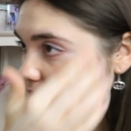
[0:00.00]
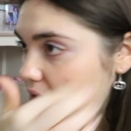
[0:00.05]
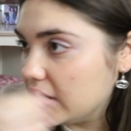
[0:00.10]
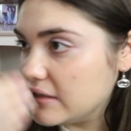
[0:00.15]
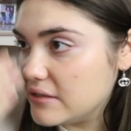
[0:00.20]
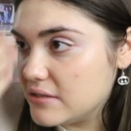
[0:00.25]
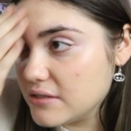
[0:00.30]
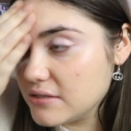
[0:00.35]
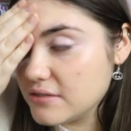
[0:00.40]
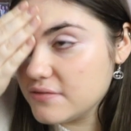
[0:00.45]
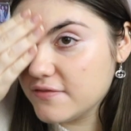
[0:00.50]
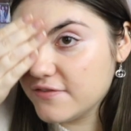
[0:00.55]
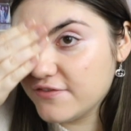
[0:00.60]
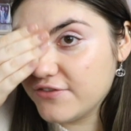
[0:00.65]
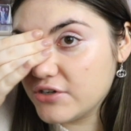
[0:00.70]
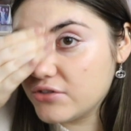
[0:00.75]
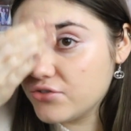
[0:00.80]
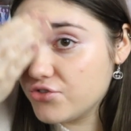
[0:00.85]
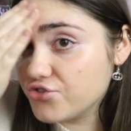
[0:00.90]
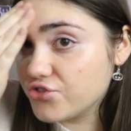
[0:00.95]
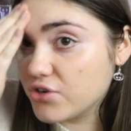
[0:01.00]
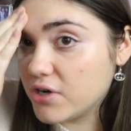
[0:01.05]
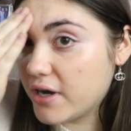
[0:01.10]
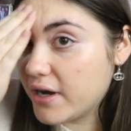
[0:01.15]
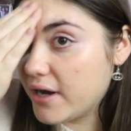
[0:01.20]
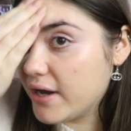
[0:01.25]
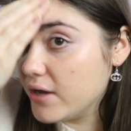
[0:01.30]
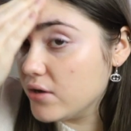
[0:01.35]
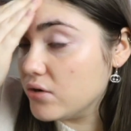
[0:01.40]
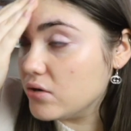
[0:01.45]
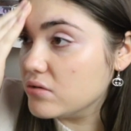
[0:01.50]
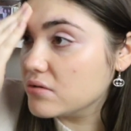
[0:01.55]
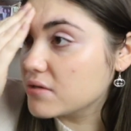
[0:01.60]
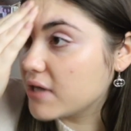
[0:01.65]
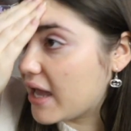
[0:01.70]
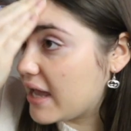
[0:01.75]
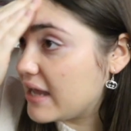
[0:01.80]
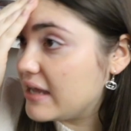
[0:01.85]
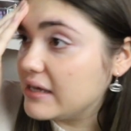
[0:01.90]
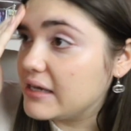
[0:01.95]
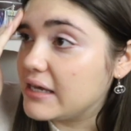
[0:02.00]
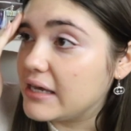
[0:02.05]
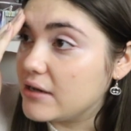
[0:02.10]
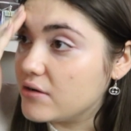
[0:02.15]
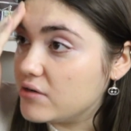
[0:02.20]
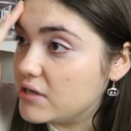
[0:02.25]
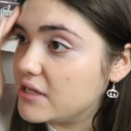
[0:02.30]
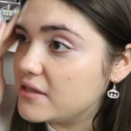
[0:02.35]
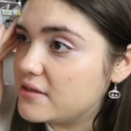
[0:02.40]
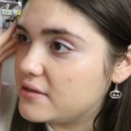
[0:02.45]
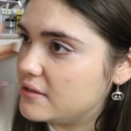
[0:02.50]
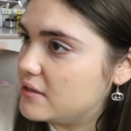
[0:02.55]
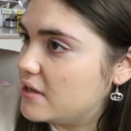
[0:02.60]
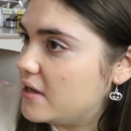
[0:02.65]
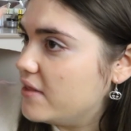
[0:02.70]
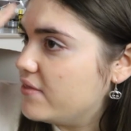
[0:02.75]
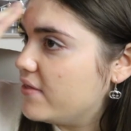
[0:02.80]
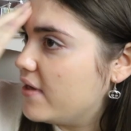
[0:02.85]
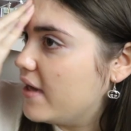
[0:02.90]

It doesn't feel dry or cakey or anything like